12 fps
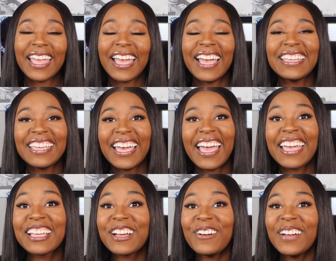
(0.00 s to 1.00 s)
And yeah,
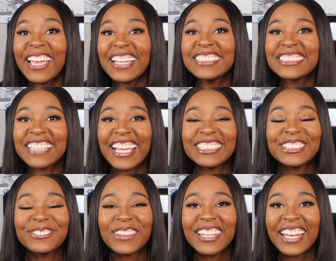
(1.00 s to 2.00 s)
and go ahead and stay
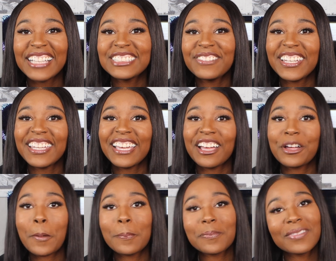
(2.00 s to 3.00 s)
tuned for the next
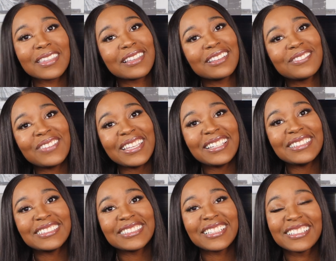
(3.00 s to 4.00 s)
video.
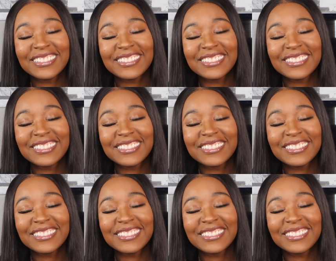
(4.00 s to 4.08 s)
Peace.